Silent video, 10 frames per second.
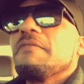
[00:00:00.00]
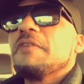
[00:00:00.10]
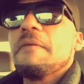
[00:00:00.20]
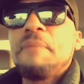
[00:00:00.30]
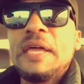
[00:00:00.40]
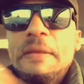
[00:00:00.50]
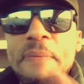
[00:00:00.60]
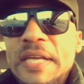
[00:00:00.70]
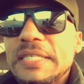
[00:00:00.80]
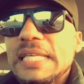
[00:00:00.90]
For the penny
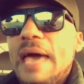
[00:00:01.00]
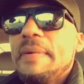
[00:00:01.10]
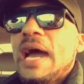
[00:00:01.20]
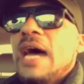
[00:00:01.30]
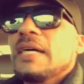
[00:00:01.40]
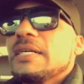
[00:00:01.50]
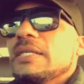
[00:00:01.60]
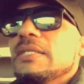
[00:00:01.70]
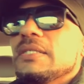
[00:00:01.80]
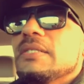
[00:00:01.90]
pinches, happy
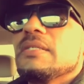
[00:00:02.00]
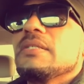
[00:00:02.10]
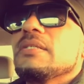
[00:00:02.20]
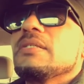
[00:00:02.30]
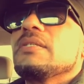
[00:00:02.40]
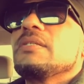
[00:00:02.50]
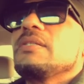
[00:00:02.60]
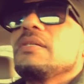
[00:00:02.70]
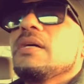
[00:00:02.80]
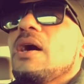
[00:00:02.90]
Hanukkah.
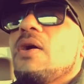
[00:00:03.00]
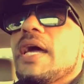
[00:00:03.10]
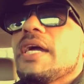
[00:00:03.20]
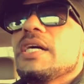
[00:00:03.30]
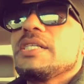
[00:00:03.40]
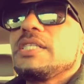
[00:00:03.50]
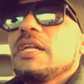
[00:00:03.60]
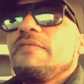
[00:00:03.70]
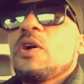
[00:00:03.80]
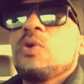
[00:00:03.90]
All that good
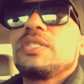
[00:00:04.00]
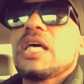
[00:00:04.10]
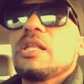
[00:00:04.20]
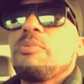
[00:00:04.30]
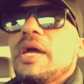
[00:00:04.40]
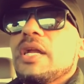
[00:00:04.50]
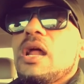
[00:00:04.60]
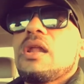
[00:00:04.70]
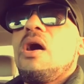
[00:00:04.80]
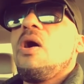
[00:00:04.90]
shit. If you don't celebrate it
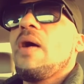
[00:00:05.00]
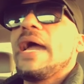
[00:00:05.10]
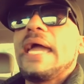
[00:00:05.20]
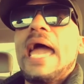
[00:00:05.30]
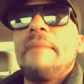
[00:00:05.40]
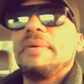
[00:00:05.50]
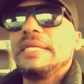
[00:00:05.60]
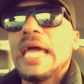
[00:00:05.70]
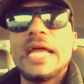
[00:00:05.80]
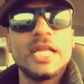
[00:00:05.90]
at all, hey, happy
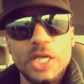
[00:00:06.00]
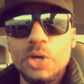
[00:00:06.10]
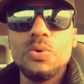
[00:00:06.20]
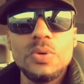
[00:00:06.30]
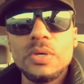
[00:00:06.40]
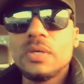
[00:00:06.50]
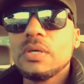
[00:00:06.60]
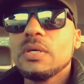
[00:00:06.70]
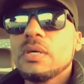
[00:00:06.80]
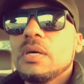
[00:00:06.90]
day to you.
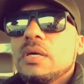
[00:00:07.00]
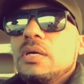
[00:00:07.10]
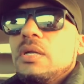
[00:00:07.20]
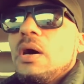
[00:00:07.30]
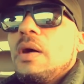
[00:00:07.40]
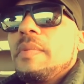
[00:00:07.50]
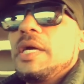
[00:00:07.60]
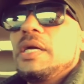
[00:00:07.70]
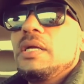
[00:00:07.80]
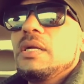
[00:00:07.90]
You know what I
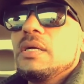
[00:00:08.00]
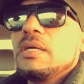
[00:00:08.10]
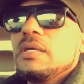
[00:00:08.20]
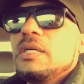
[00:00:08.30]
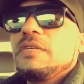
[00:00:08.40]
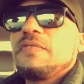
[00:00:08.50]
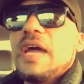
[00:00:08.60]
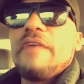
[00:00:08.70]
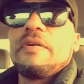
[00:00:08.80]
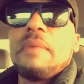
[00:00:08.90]
mean? It's for
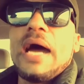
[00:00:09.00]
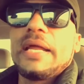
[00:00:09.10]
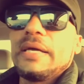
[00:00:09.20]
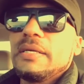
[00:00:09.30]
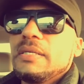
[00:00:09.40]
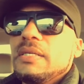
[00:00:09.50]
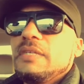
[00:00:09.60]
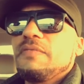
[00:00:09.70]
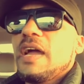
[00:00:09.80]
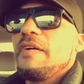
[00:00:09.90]
everybody.
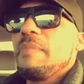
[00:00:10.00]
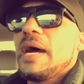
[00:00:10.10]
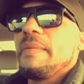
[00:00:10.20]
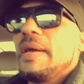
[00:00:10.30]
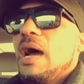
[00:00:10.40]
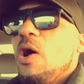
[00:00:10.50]
It's for everybody, man.